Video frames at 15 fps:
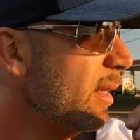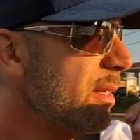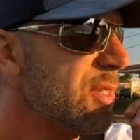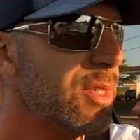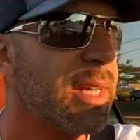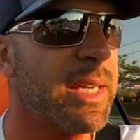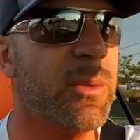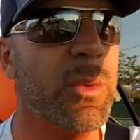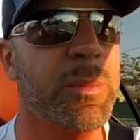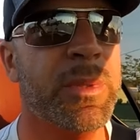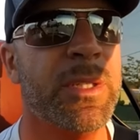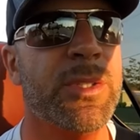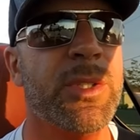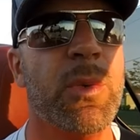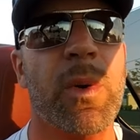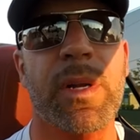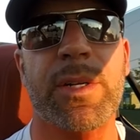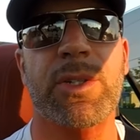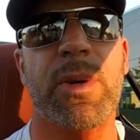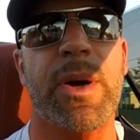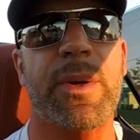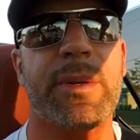The second woman that you want
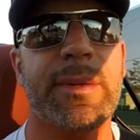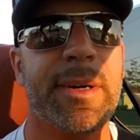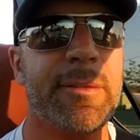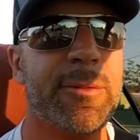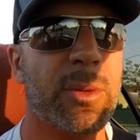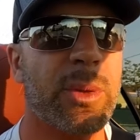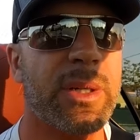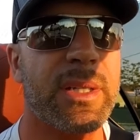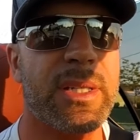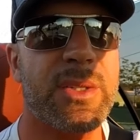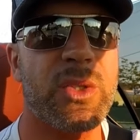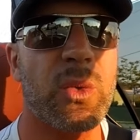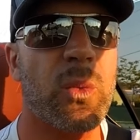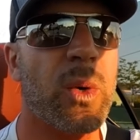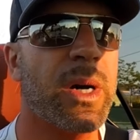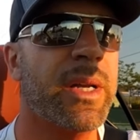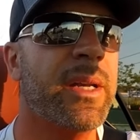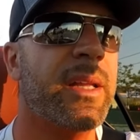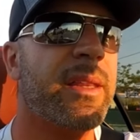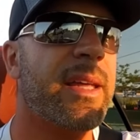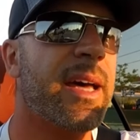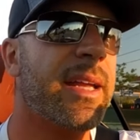to try to avoid is the
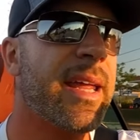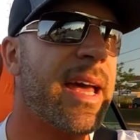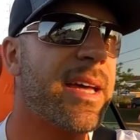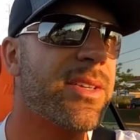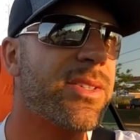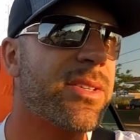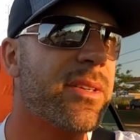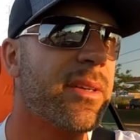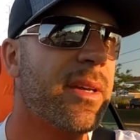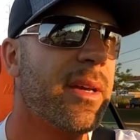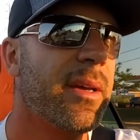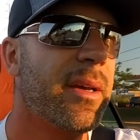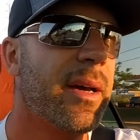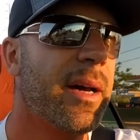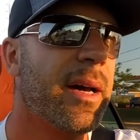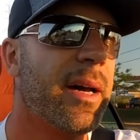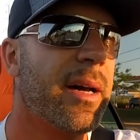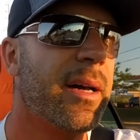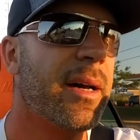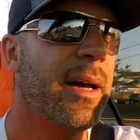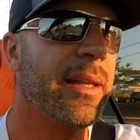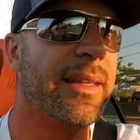one that has
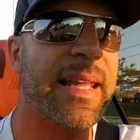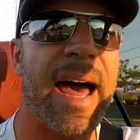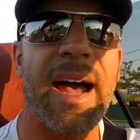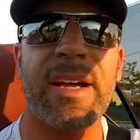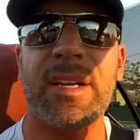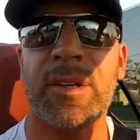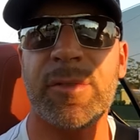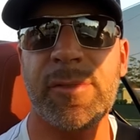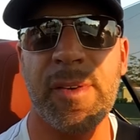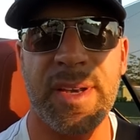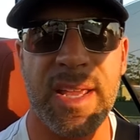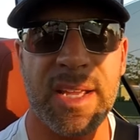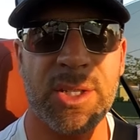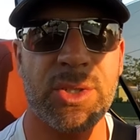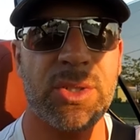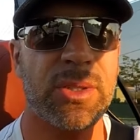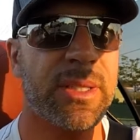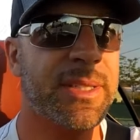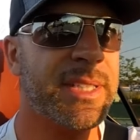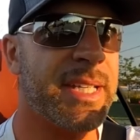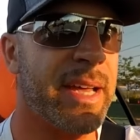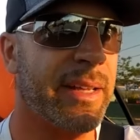uh, a lack of
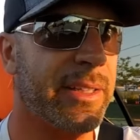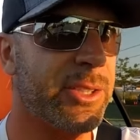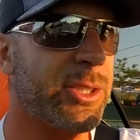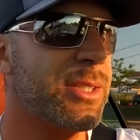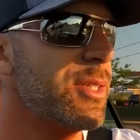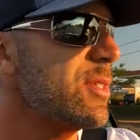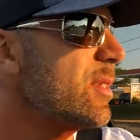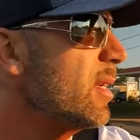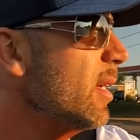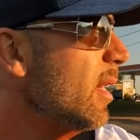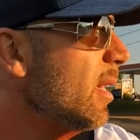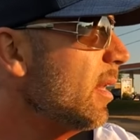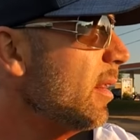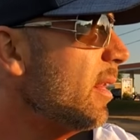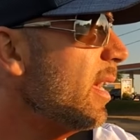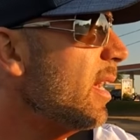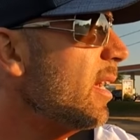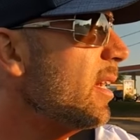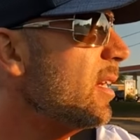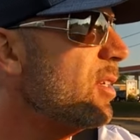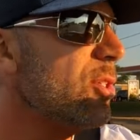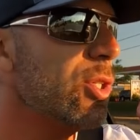financial intelligence.
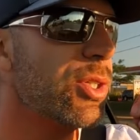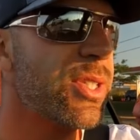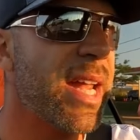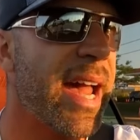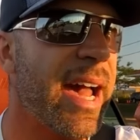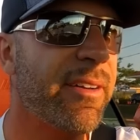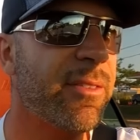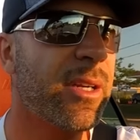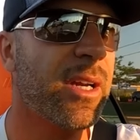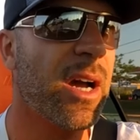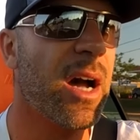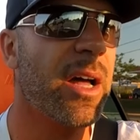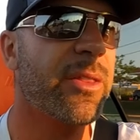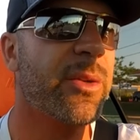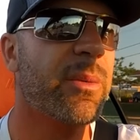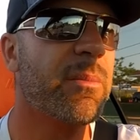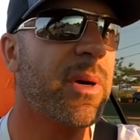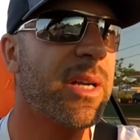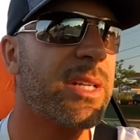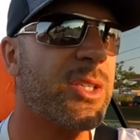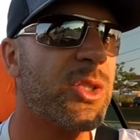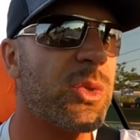They just haven't got their
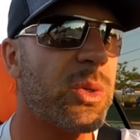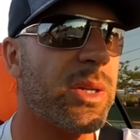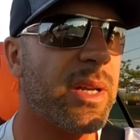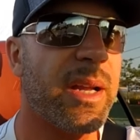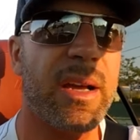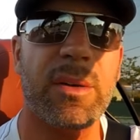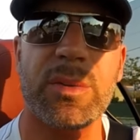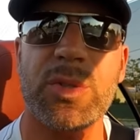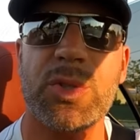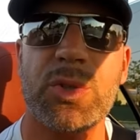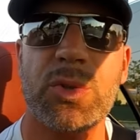money sorted out